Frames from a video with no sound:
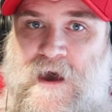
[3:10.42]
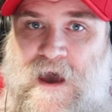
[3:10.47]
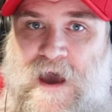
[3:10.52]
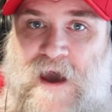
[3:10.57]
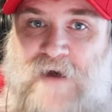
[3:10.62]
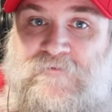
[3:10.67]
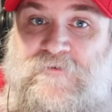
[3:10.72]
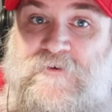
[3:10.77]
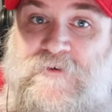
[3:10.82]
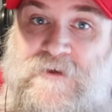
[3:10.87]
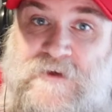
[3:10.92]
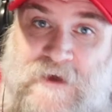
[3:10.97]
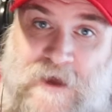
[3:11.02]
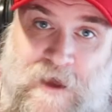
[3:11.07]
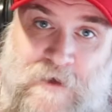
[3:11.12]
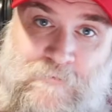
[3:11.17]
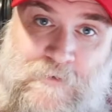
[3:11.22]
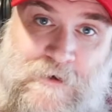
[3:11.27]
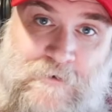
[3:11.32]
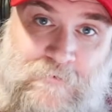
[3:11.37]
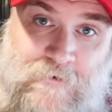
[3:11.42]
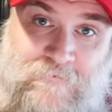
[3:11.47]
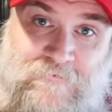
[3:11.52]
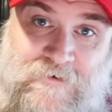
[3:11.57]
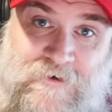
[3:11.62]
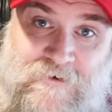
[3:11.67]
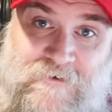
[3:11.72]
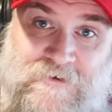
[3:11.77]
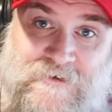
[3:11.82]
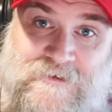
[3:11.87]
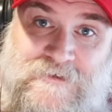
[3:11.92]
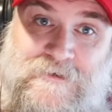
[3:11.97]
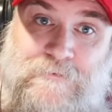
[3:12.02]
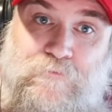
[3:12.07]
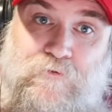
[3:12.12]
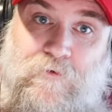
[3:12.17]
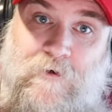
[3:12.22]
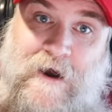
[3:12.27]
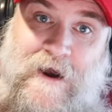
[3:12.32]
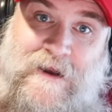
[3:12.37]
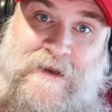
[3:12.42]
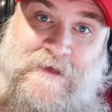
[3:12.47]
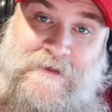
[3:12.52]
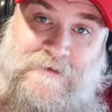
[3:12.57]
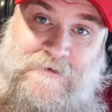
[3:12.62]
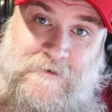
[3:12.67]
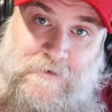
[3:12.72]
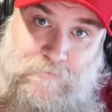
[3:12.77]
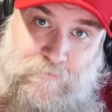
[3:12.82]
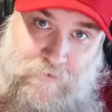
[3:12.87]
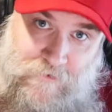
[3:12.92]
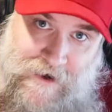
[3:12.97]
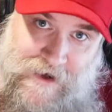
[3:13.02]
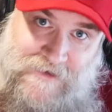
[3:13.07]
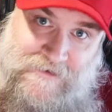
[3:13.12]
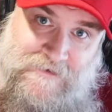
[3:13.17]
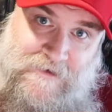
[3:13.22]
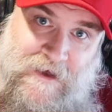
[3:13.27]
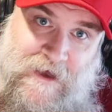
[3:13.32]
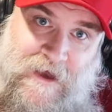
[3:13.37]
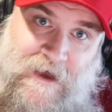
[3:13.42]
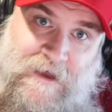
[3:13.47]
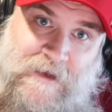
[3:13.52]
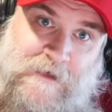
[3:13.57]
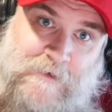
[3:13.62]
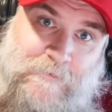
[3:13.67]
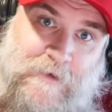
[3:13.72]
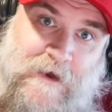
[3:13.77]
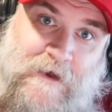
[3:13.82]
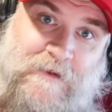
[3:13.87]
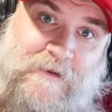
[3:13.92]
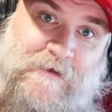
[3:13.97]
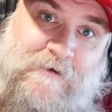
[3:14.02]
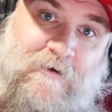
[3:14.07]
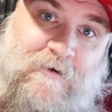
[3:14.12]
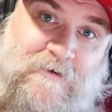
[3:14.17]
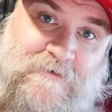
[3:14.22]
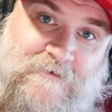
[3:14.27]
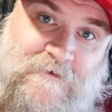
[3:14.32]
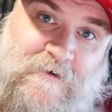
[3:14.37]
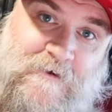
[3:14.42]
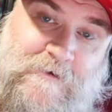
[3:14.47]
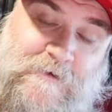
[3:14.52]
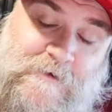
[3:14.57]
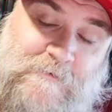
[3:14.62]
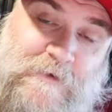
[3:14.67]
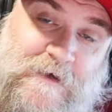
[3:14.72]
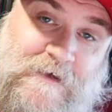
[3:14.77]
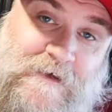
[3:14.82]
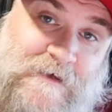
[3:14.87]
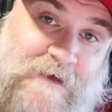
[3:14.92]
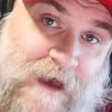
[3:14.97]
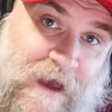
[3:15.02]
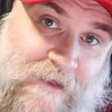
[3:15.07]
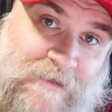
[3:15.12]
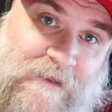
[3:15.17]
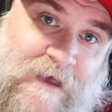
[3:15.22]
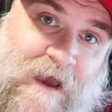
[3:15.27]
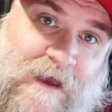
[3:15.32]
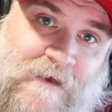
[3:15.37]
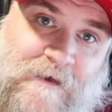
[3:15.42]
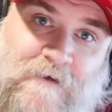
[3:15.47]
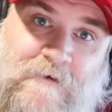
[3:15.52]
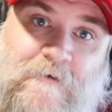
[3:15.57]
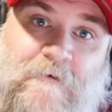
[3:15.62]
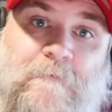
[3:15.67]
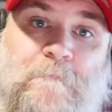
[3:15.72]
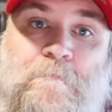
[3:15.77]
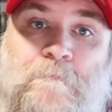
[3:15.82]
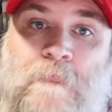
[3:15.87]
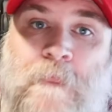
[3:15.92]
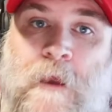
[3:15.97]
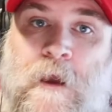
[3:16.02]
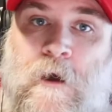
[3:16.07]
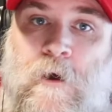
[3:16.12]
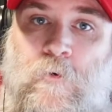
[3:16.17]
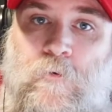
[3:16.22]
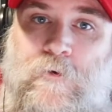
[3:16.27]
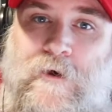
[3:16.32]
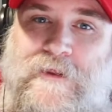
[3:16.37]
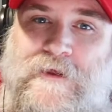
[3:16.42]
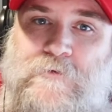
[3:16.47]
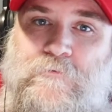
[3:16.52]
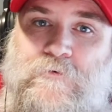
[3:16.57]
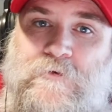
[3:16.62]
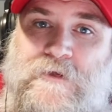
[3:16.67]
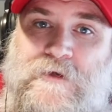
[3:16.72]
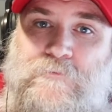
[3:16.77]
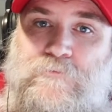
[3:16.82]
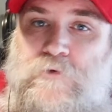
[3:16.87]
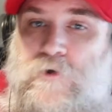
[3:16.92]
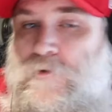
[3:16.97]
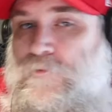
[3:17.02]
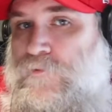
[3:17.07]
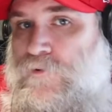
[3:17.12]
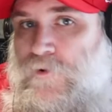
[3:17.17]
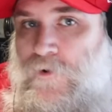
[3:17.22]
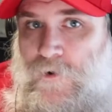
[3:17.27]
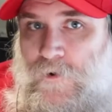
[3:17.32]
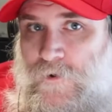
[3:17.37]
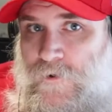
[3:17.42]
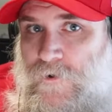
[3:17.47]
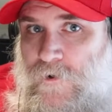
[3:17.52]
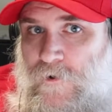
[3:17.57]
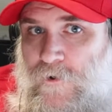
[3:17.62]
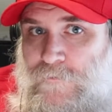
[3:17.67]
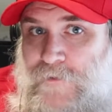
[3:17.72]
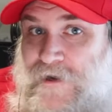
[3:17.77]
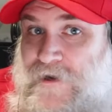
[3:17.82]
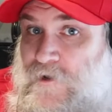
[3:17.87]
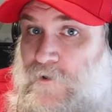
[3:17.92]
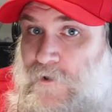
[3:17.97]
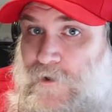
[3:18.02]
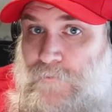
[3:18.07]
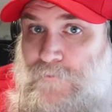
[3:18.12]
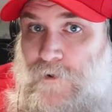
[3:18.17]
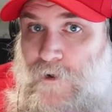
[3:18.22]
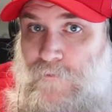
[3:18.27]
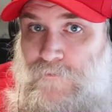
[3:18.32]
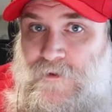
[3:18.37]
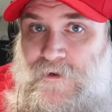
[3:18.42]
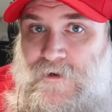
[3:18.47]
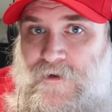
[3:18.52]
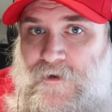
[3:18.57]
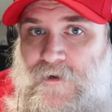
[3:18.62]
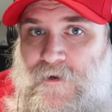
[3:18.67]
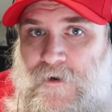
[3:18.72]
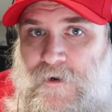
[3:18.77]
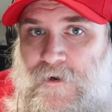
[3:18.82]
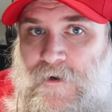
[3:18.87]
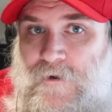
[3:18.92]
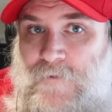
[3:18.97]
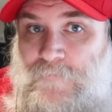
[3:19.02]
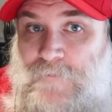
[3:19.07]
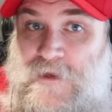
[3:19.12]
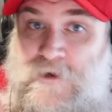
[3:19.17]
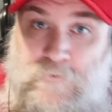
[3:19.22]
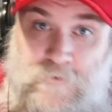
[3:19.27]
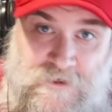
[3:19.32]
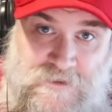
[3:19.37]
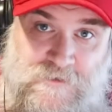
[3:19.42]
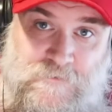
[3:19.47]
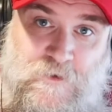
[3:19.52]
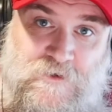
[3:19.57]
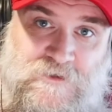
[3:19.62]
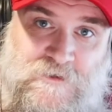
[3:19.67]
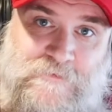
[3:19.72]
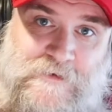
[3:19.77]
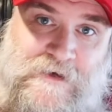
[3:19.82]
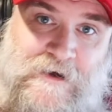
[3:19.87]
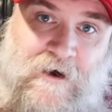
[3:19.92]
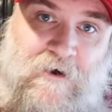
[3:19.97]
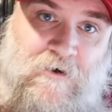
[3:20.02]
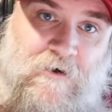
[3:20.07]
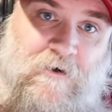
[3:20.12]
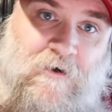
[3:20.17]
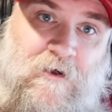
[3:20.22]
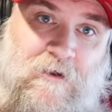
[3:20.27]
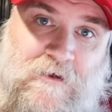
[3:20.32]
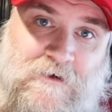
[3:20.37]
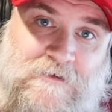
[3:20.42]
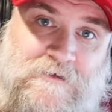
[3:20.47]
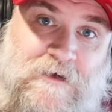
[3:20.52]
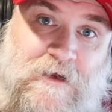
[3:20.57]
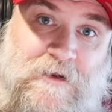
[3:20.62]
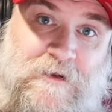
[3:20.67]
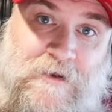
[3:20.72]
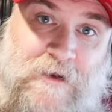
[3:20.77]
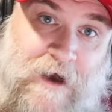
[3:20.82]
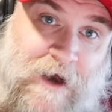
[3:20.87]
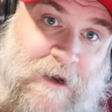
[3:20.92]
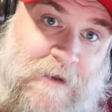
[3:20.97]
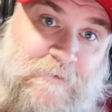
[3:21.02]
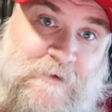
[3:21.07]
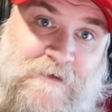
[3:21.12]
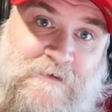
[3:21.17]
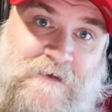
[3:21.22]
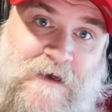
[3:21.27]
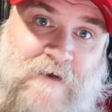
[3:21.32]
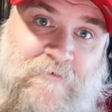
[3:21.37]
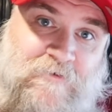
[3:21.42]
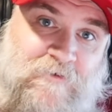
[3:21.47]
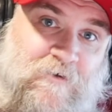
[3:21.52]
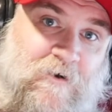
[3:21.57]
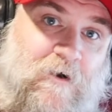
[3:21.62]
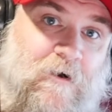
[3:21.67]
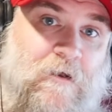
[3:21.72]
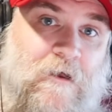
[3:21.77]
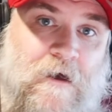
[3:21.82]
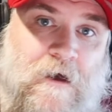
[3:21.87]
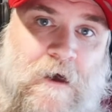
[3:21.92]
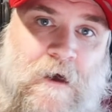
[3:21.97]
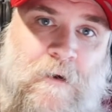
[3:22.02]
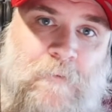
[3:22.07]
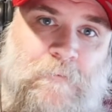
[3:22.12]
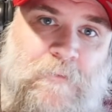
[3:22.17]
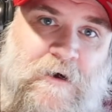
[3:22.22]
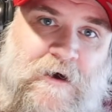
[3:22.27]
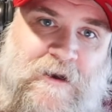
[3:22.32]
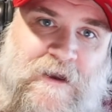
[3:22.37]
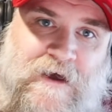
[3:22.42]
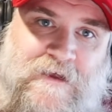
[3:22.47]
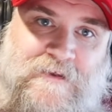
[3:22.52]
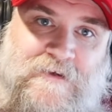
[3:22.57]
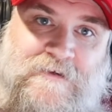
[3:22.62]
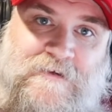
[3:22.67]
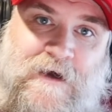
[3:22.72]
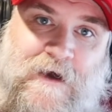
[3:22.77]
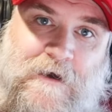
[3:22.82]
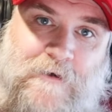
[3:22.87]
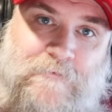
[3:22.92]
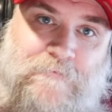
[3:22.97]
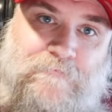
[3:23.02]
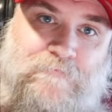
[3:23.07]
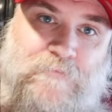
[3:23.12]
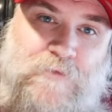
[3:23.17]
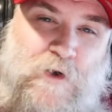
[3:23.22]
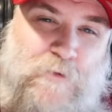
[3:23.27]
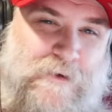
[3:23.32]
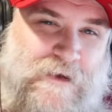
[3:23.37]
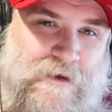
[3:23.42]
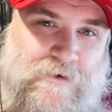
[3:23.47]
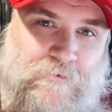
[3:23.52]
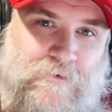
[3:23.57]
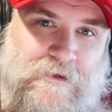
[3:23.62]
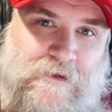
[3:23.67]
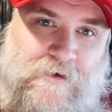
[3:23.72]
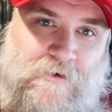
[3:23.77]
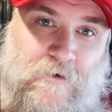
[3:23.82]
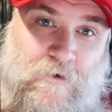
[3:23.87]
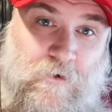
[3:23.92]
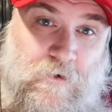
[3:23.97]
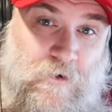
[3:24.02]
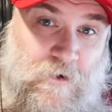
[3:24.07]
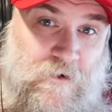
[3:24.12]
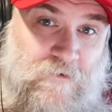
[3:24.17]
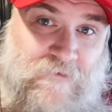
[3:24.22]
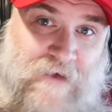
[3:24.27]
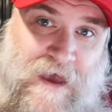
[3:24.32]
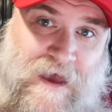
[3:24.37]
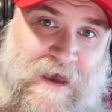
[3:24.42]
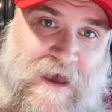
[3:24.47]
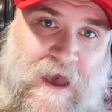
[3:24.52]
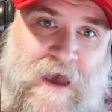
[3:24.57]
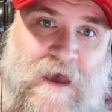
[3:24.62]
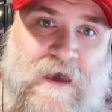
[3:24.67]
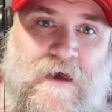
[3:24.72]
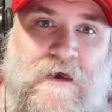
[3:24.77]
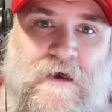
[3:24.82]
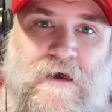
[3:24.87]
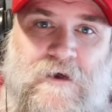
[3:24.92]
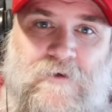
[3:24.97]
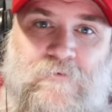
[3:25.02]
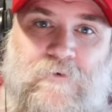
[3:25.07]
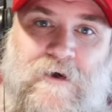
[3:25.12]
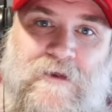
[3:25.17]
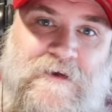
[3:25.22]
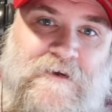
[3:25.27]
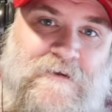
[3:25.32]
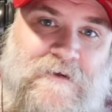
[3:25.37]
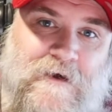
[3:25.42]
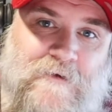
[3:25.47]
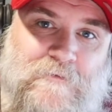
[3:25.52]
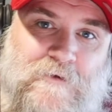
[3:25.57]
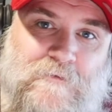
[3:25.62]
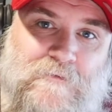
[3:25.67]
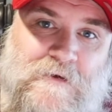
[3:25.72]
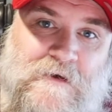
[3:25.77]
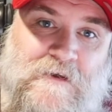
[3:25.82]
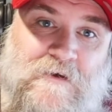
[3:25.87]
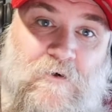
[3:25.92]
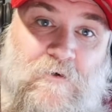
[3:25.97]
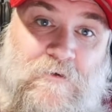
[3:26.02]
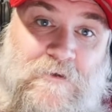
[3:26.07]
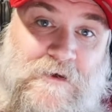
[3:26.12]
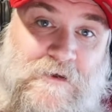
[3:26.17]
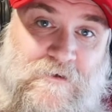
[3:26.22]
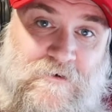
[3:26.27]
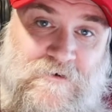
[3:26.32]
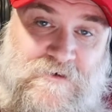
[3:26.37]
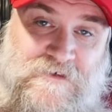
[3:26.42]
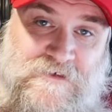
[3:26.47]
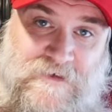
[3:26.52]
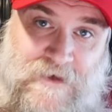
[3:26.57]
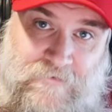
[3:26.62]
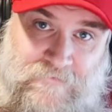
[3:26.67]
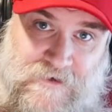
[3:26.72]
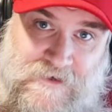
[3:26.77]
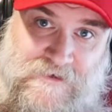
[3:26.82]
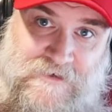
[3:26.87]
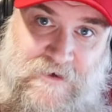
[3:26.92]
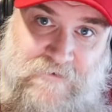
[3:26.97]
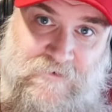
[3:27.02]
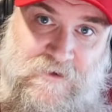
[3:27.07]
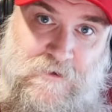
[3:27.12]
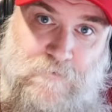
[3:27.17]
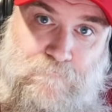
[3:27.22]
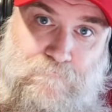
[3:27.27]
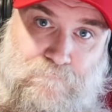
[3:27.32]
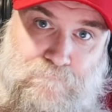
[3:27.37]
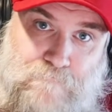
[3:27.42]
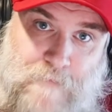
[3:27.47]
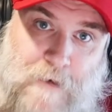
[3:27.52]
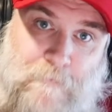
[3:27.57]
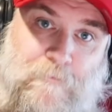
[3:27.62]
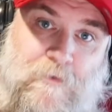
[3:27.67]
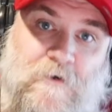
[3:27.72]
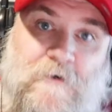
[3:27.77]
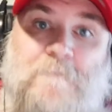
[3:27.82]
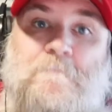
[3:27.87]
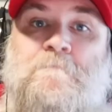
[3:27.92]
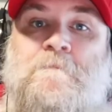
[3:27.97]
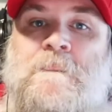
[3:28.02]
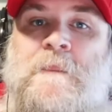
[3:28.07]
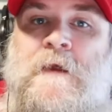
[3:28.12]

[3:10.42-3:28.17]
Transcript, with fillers: After the game, he revealed his sobriety to the press, and he made the All-Star team again that year. Raleigh really broke protocol by going public. Um, it was supposed to be Alcoholics Anonymous, after all, but at the time, nobody had really heard of A A, and Raleigh claimed to be only their seventy-seventh member.